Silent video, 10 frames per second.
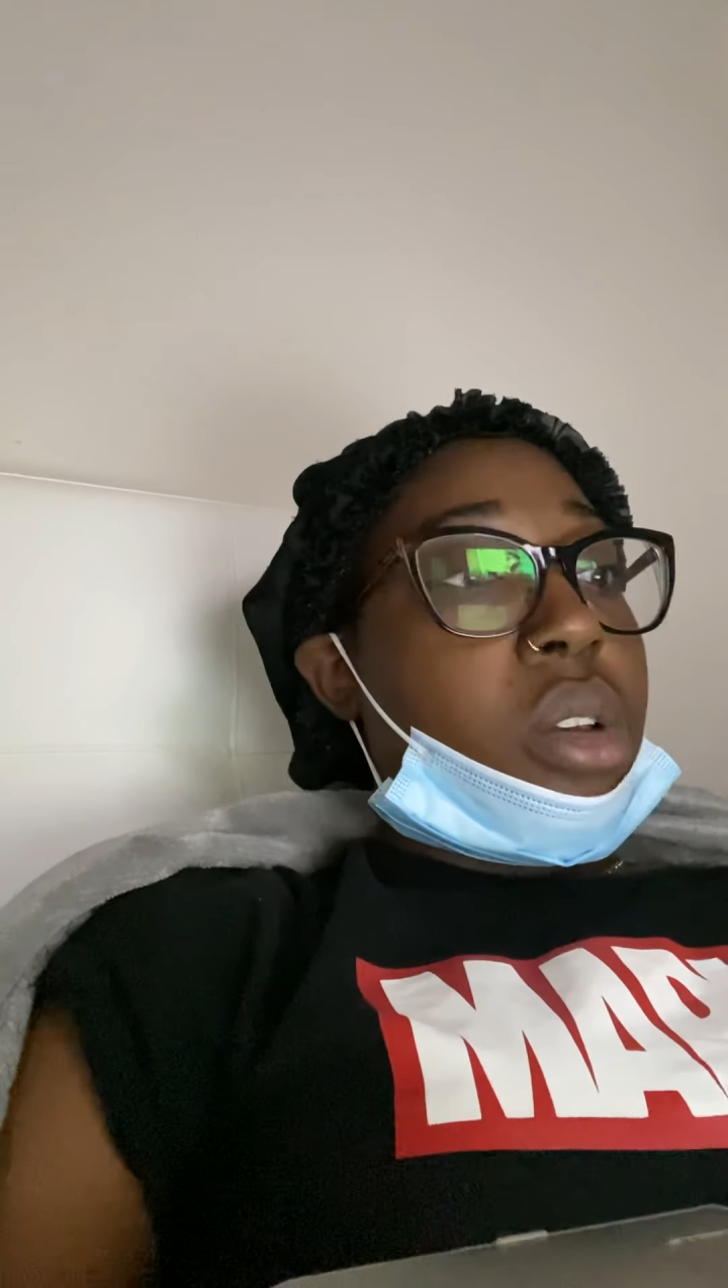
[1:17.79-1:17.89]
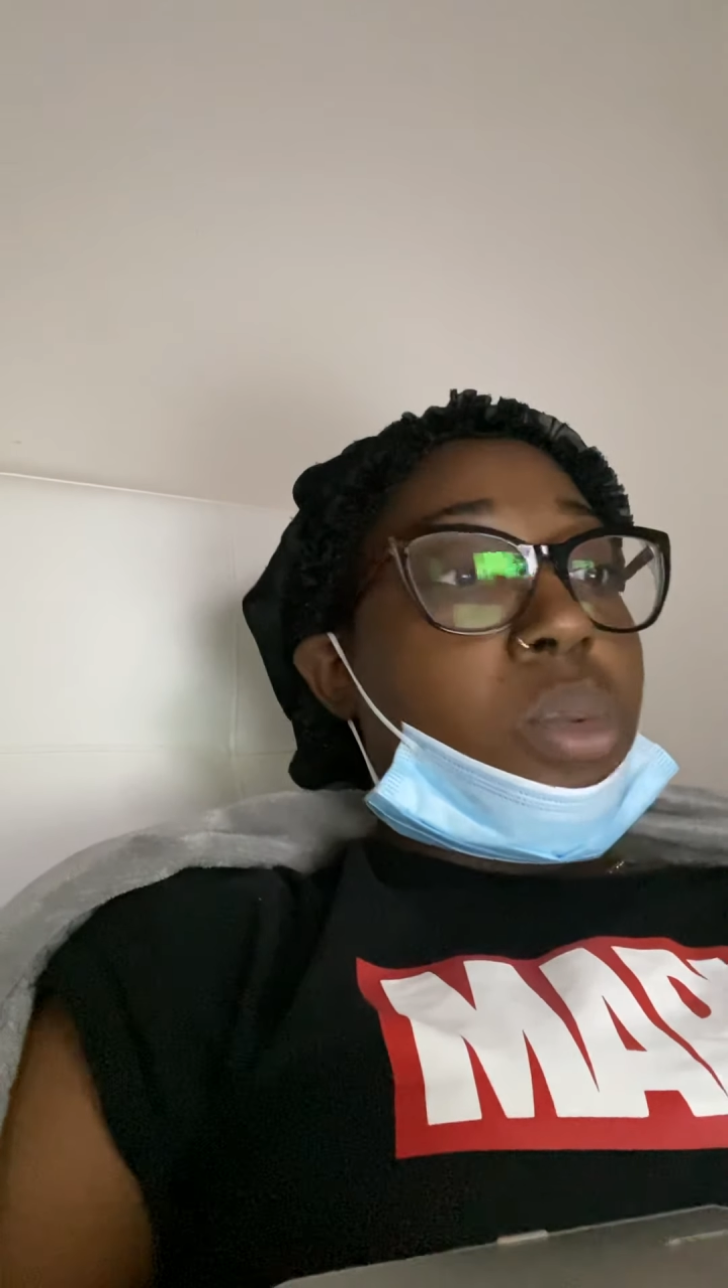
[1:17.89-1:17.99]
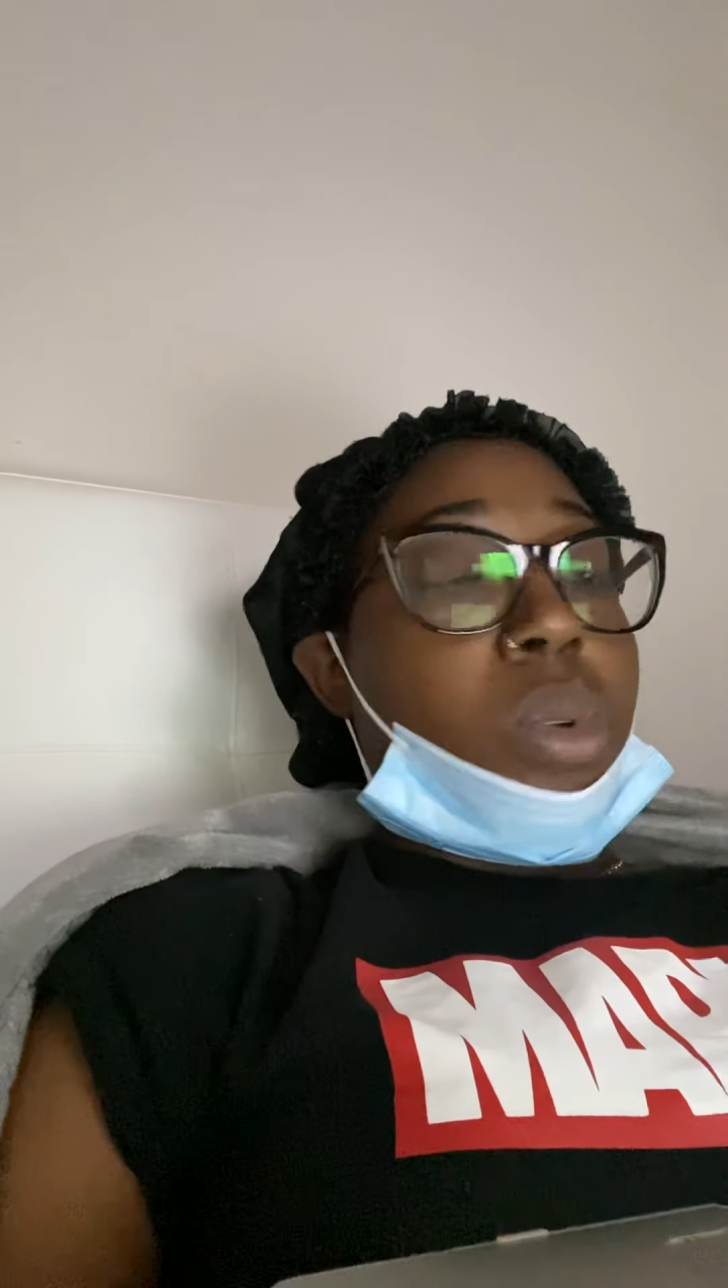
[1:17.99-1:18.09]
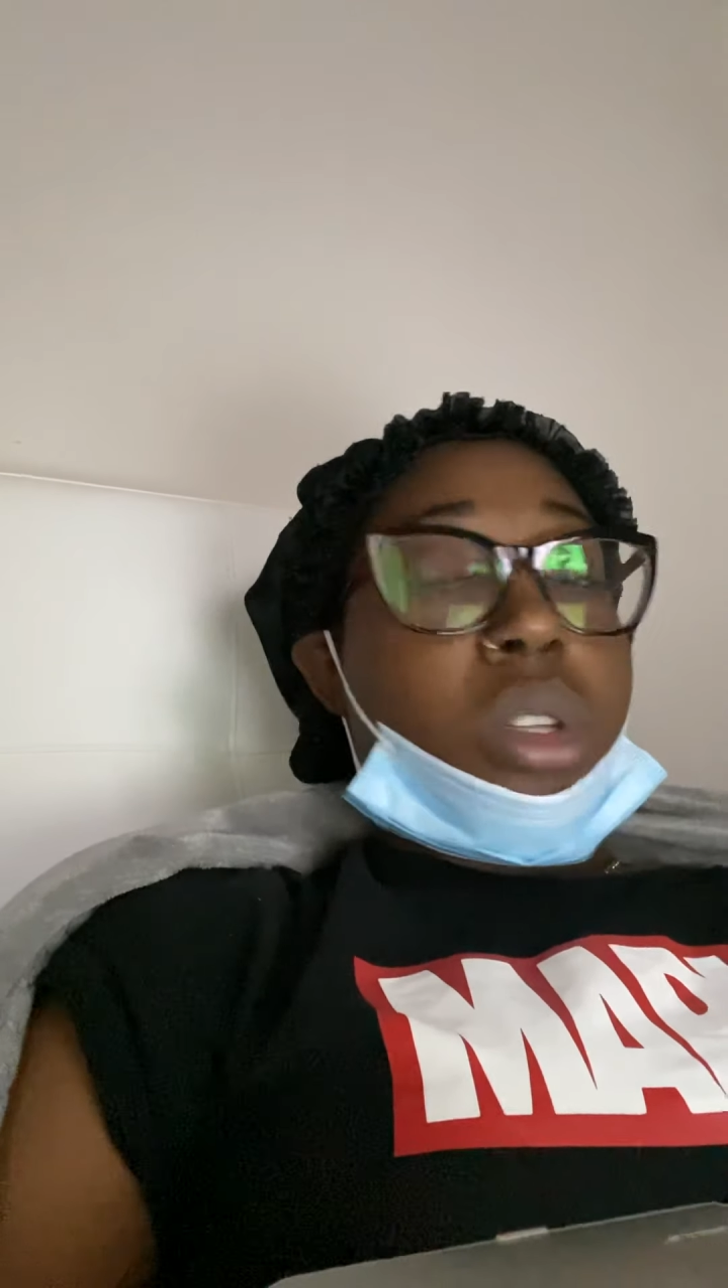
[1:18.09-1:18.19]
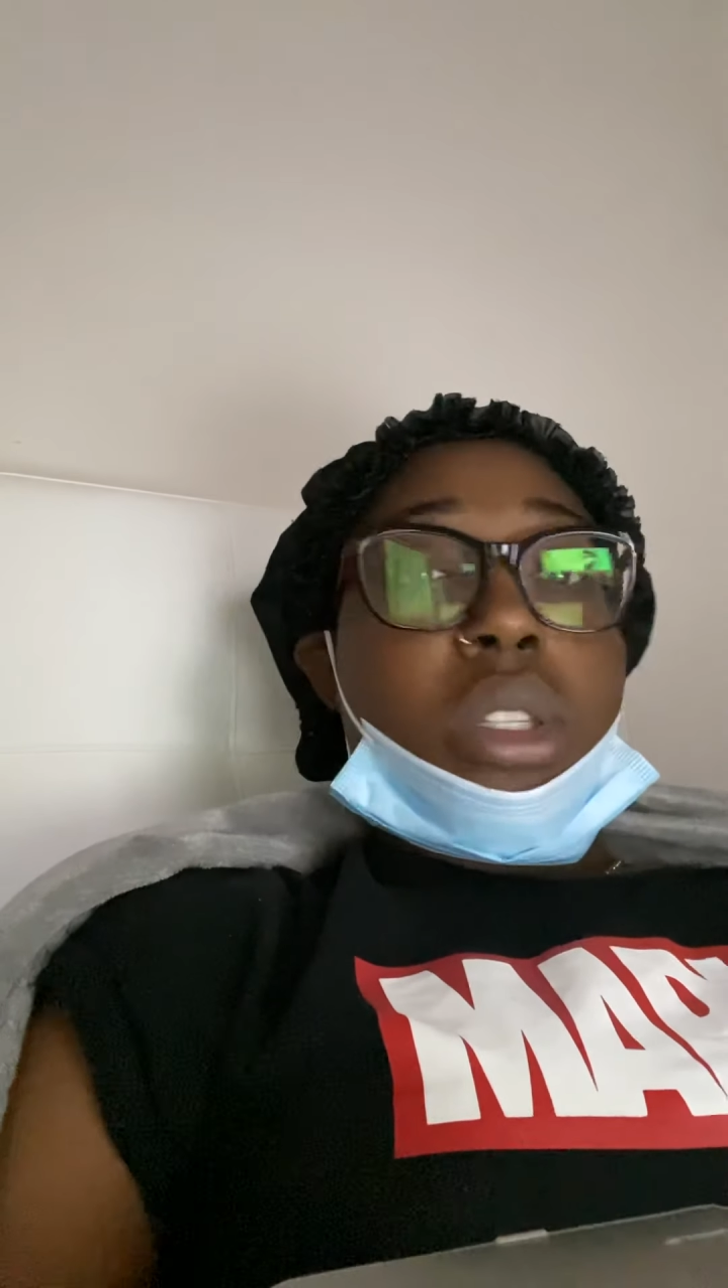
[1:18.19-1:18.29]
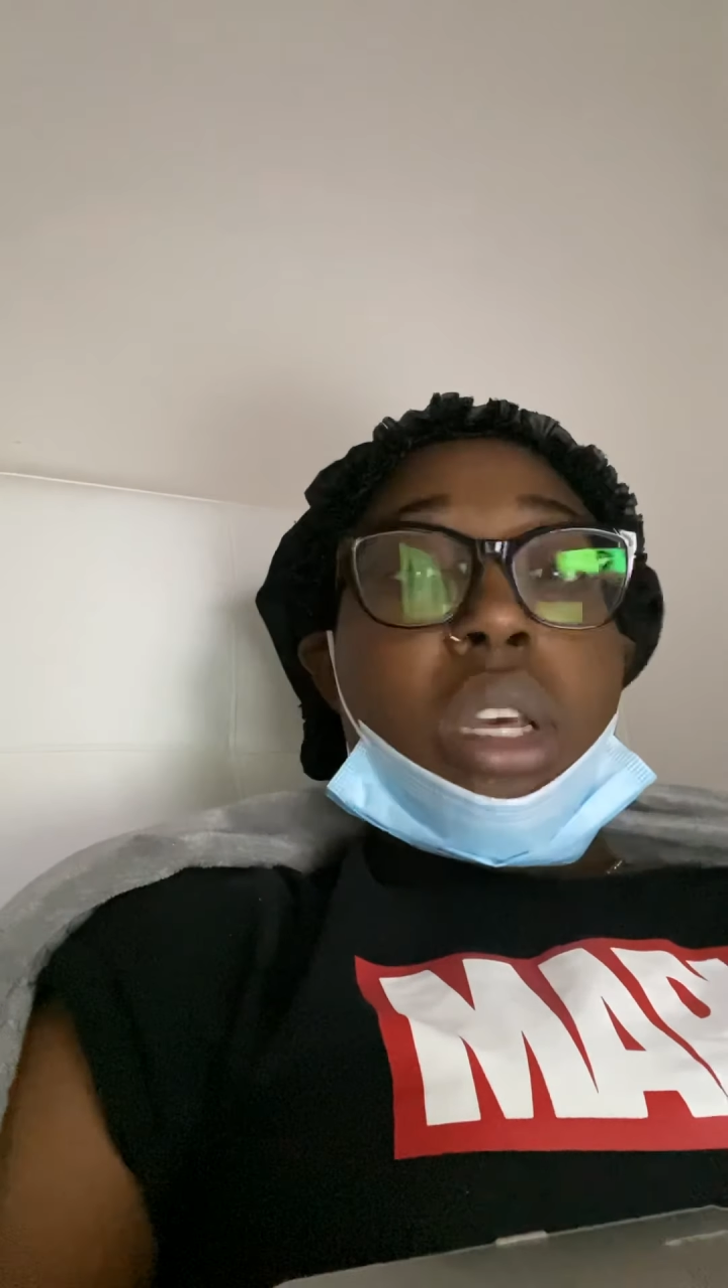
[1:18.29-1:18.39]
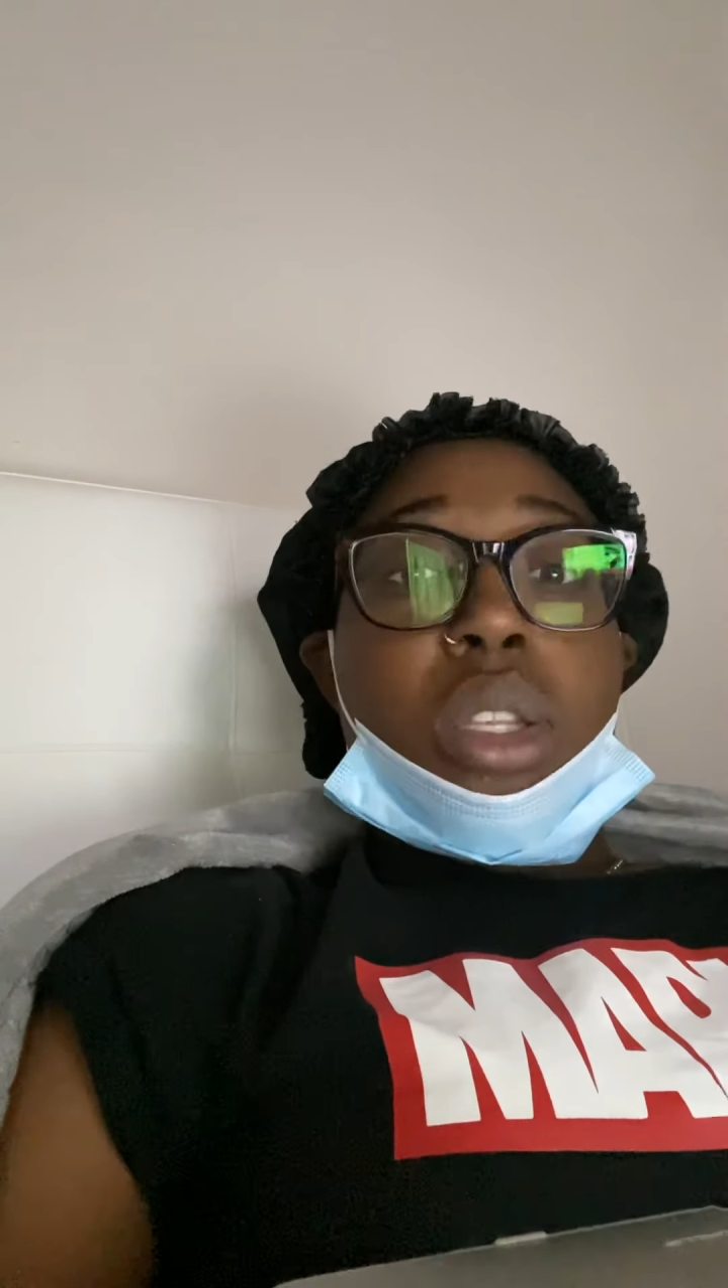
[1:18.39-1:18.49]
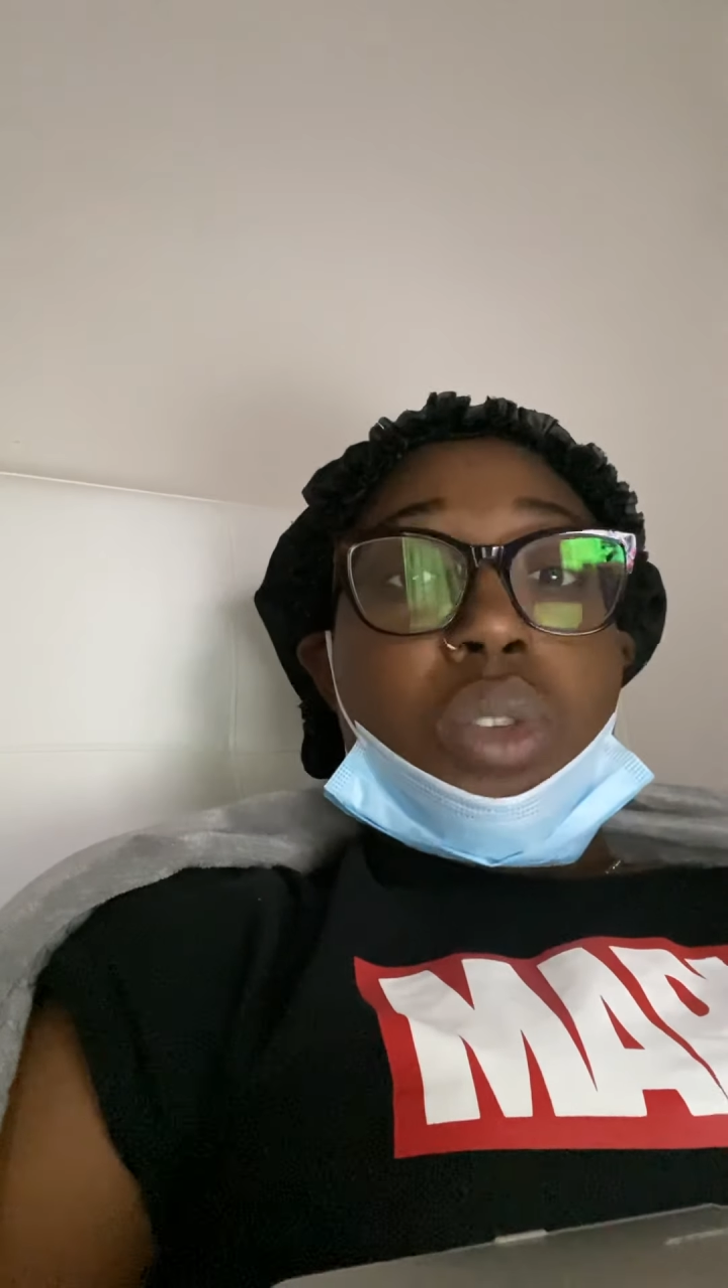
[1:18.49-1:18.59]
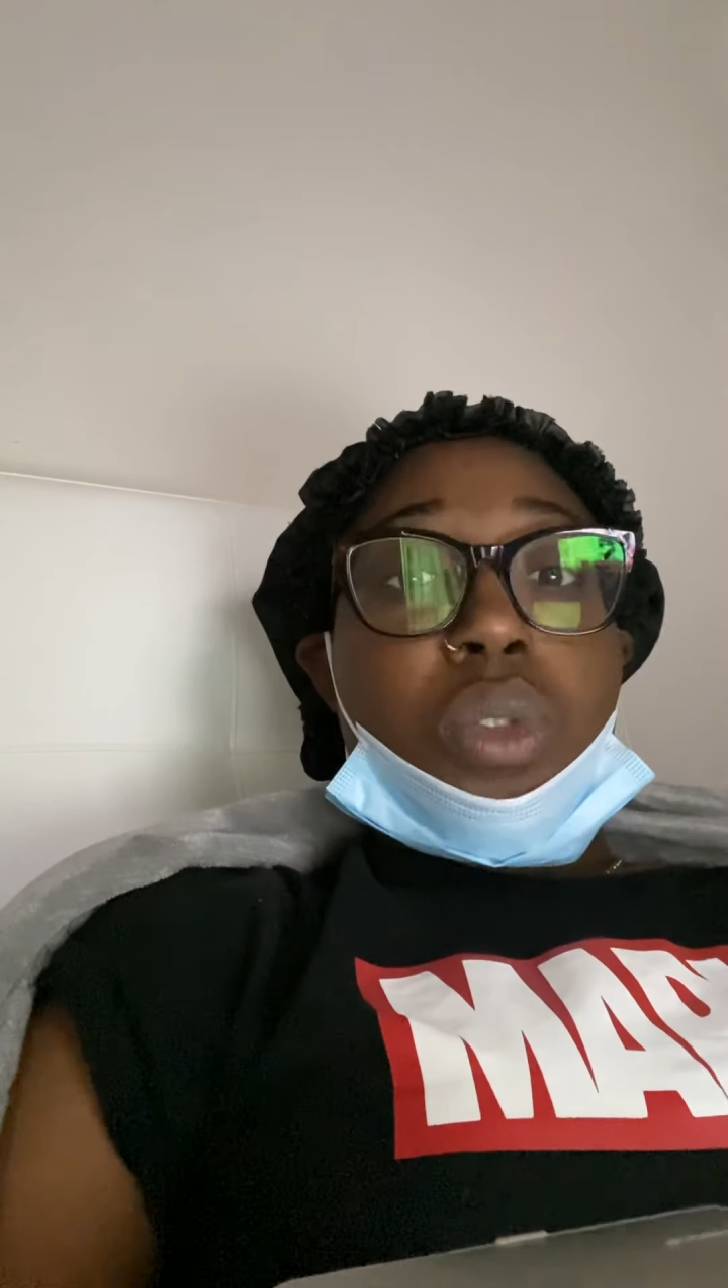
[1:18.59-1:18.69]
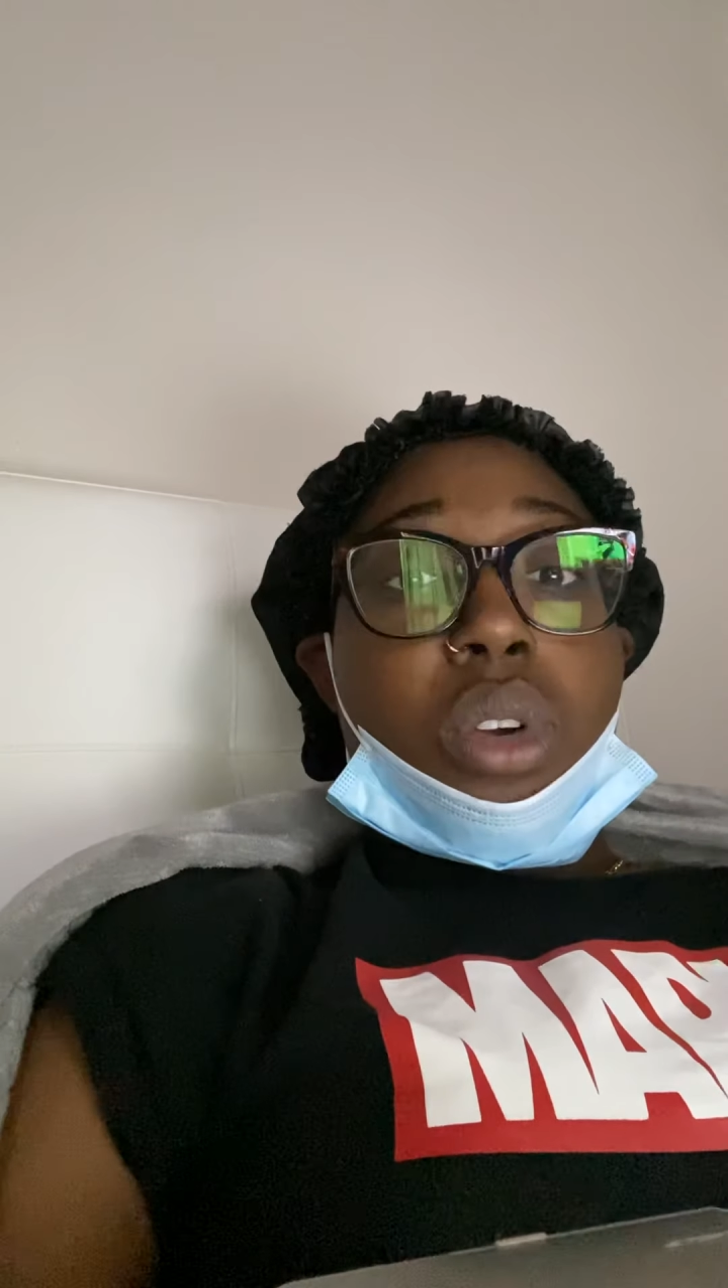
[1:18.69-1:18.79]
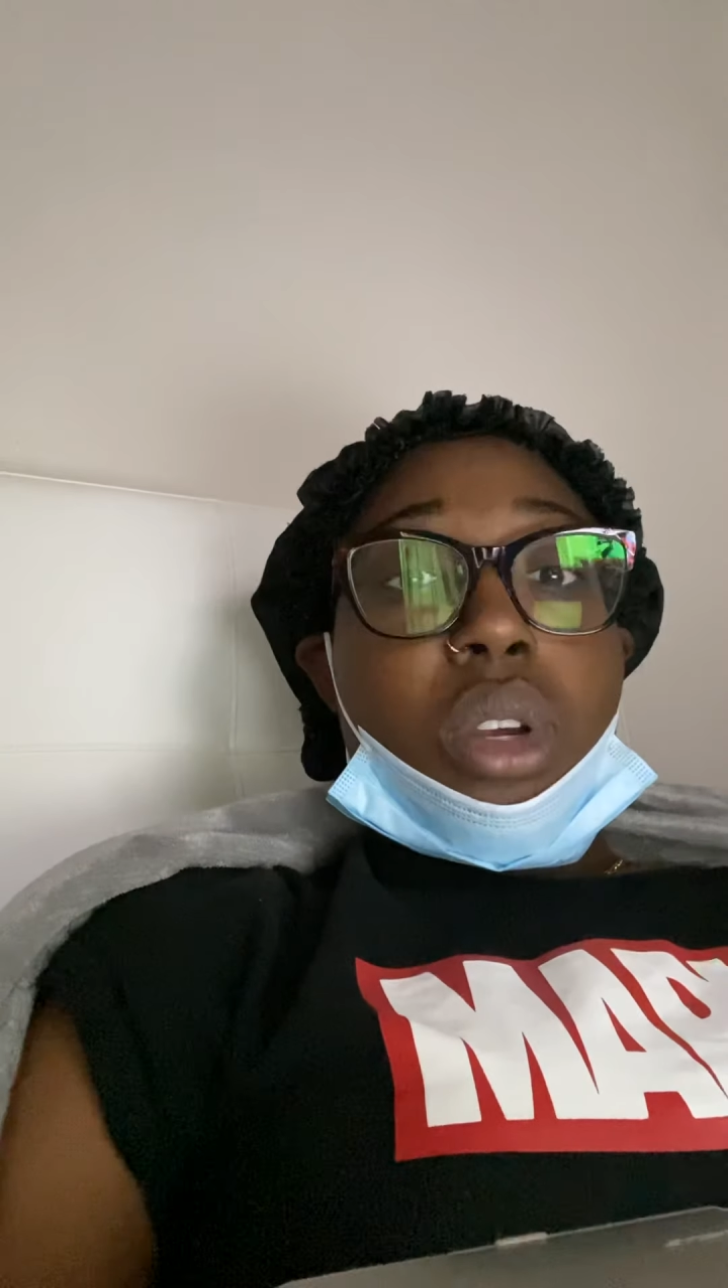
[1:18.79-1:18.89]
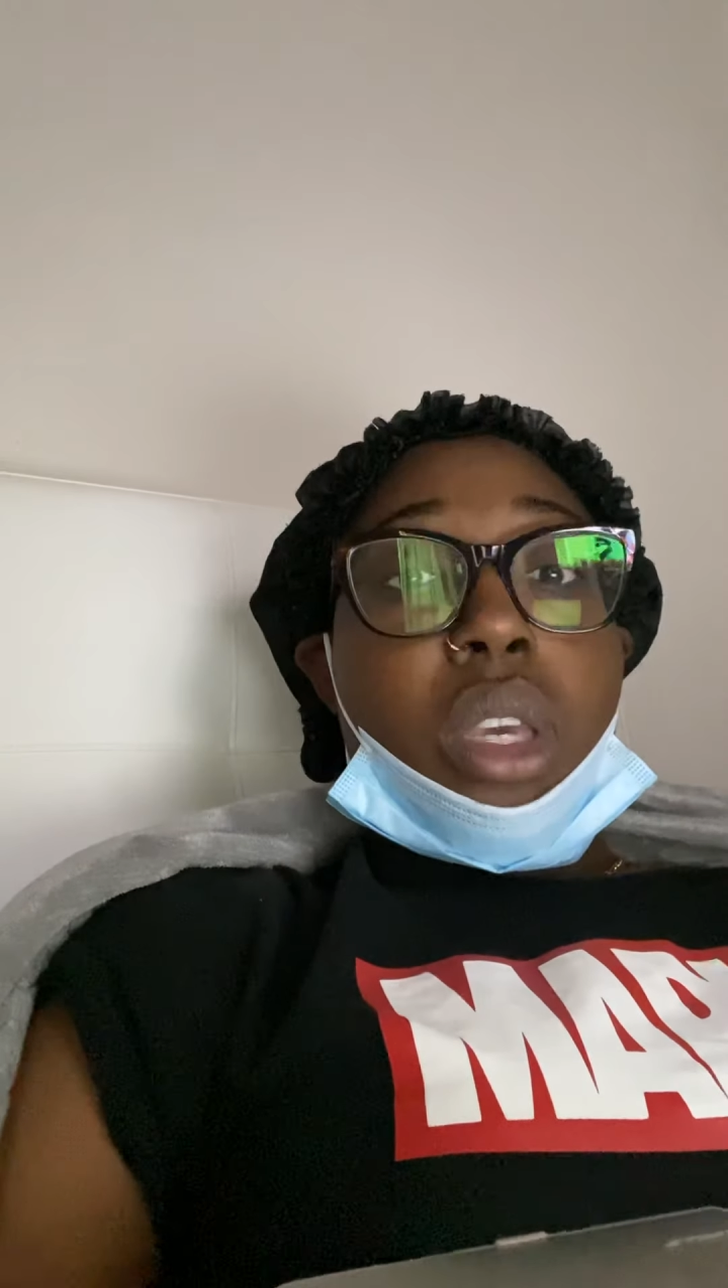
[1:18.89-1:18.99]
which stands for